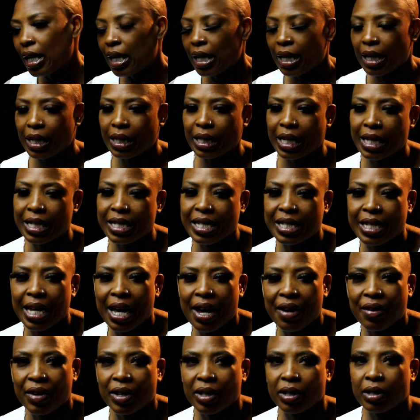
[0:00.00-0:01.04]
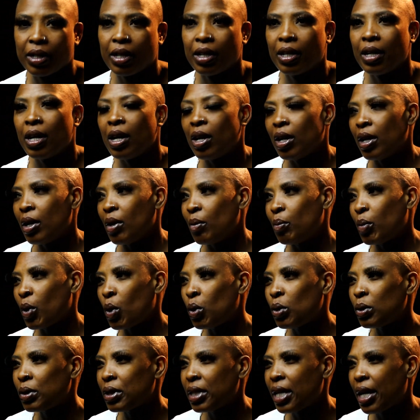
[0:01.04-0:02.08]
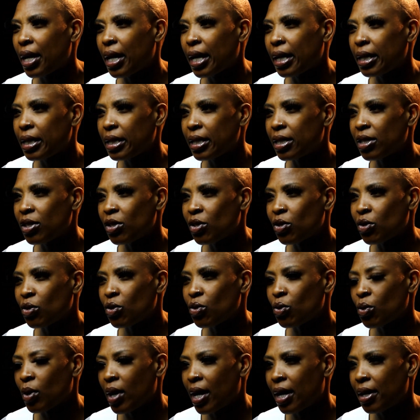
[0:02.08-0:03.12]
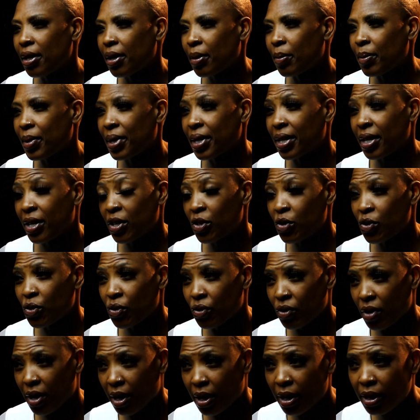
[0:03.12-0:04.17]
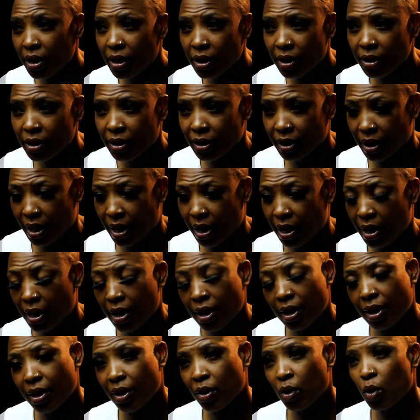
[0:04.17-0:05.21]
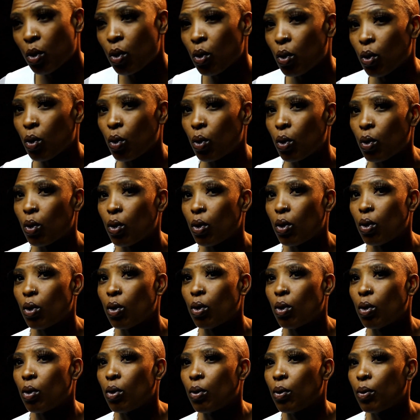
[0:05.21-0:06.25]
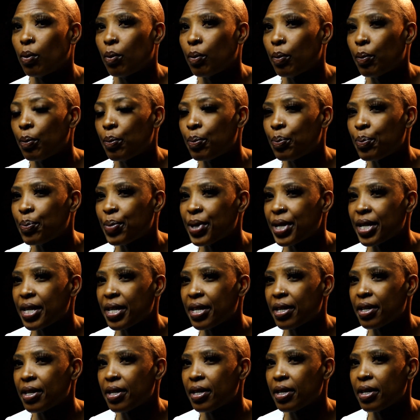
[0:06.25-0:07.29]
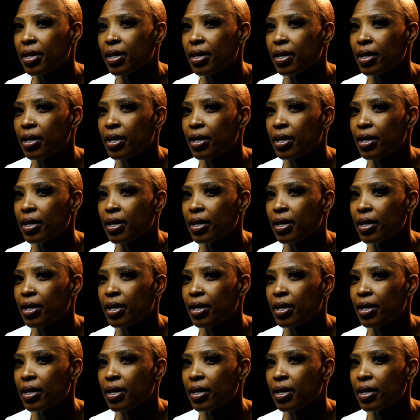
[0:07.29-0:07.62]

It gets tiring. Bold hair needs you to either be natural, or be